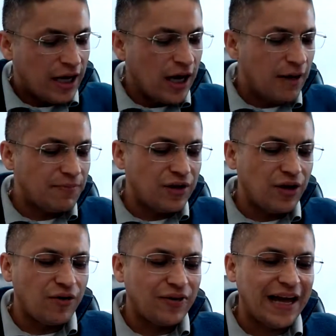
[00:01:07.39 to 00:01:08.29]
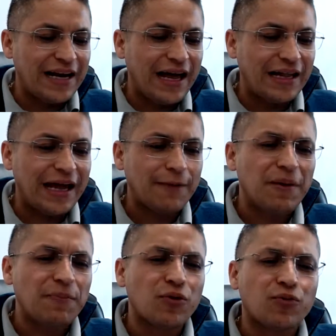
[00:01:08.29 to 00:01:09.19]
That a lot of
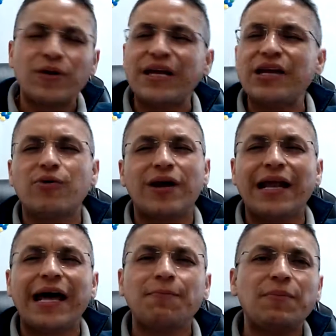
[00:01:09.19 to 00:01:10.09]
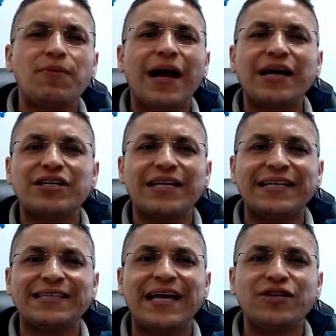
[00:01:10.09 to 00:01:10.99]
people read, or a lot of people actually
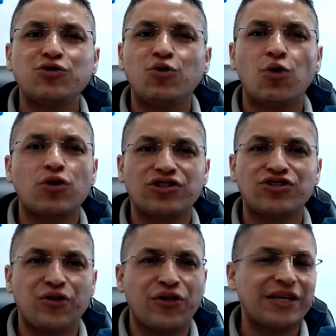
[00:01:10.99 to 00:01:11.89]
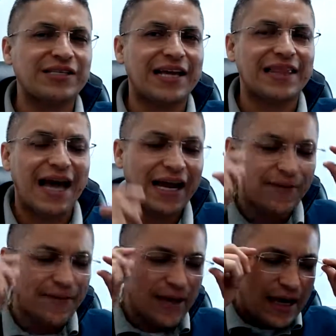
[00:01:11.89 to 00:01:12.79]
attend to courses or things like that,
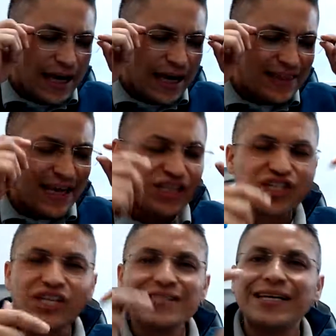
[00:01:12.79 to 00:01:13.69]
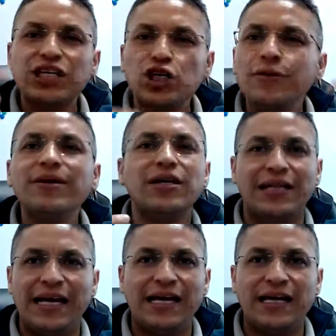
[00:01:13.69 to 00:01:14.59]
and they just
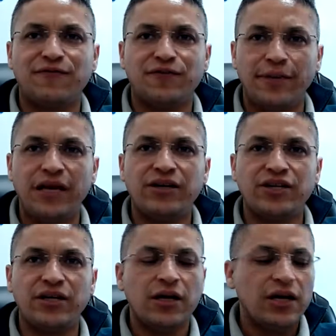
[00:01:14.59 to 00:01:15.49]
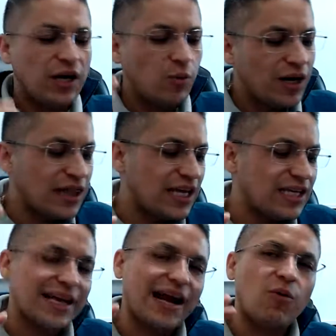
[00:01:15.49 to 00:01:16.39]
accumulate information. And one of the
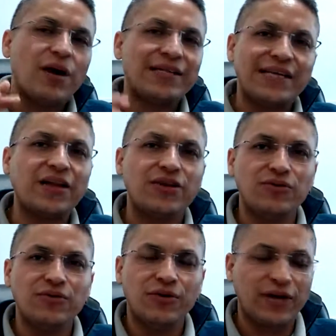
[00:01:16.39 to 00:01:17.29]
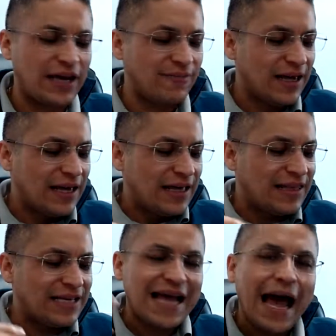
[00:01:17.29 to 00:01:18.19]
things that I want to tell you, okay,
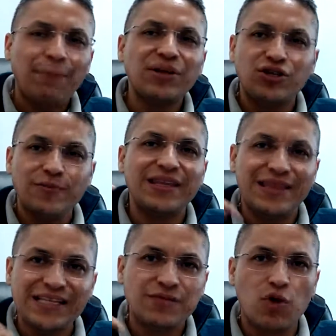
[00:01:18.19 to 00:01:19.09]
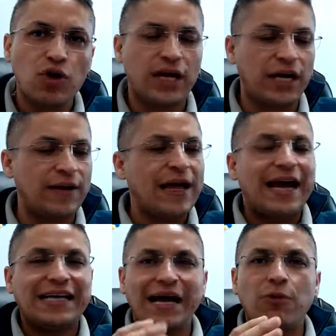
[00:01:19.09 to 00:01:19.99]
this happened to me this morning
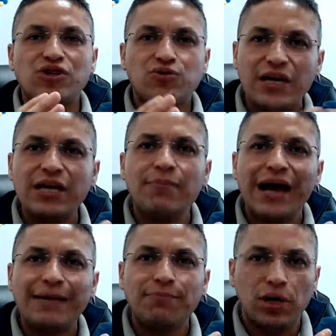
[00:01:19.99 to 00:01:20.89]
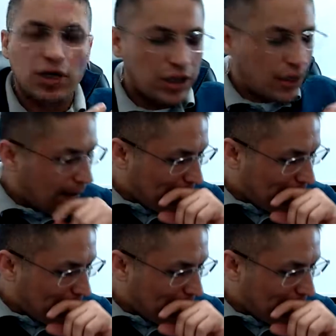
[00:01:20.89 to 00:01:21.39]
as I was reading my book.